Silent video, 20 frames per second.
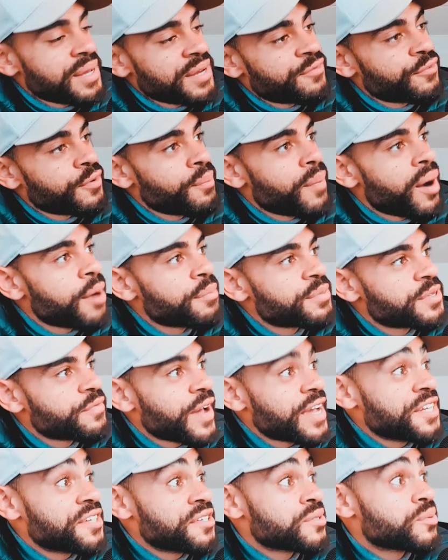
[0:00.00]
from my
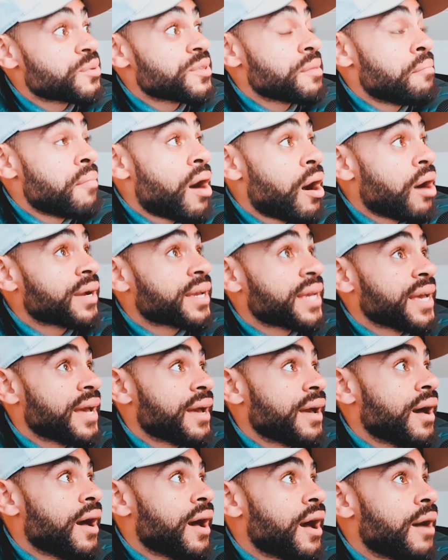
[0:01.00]
observations with the market,
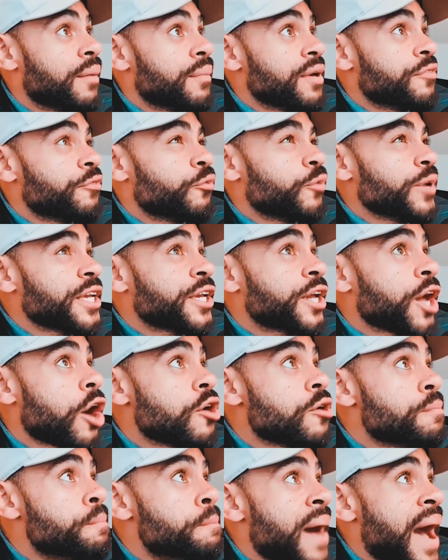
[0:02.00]
if we go
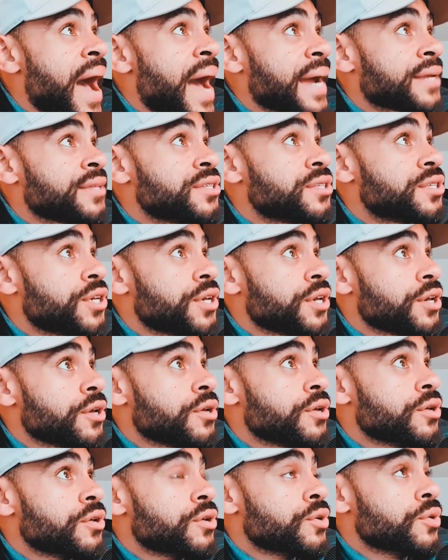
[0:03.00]
back
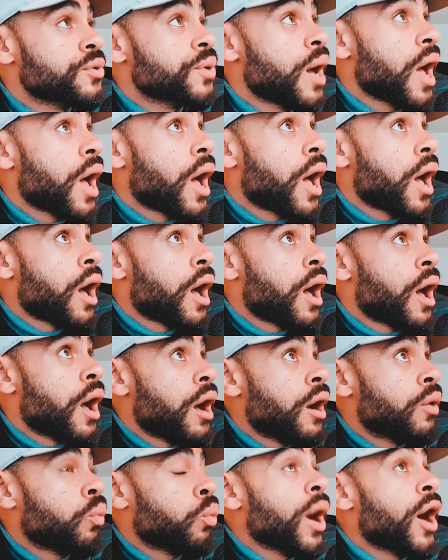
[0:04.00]
to,
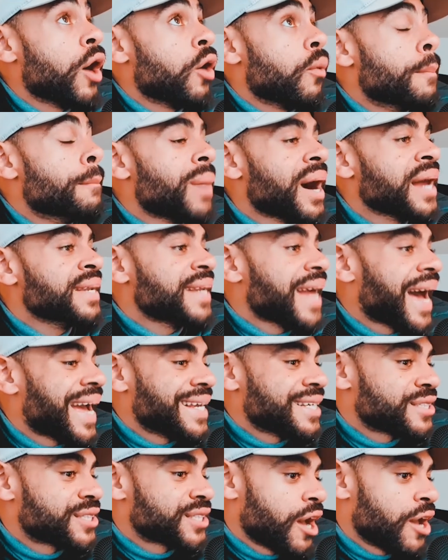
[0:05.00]
Monday,
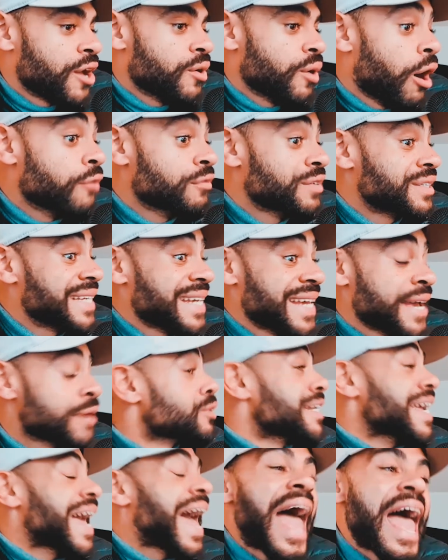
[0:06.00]
so obviously it was
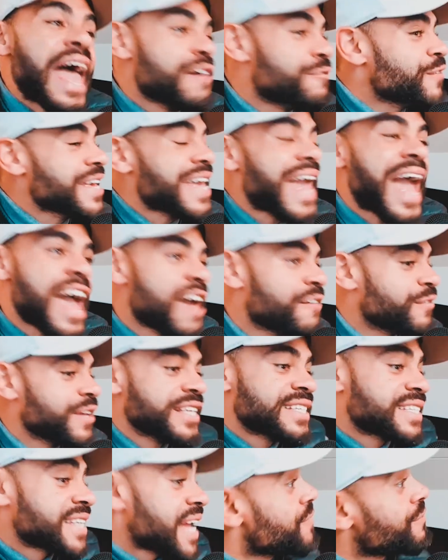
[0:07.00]
heavy
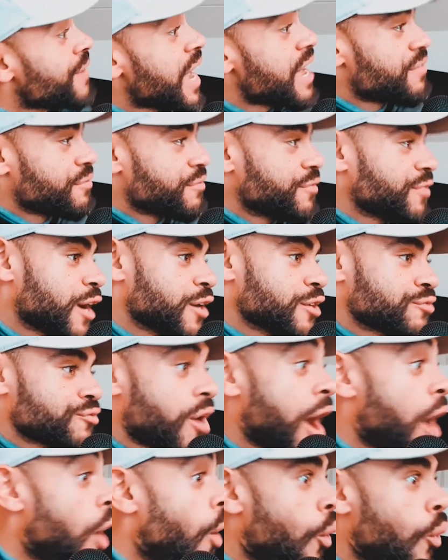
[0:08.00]
safe haven flows, right,
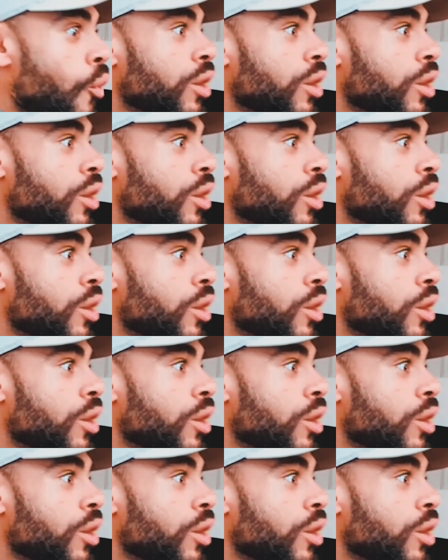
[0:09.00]
all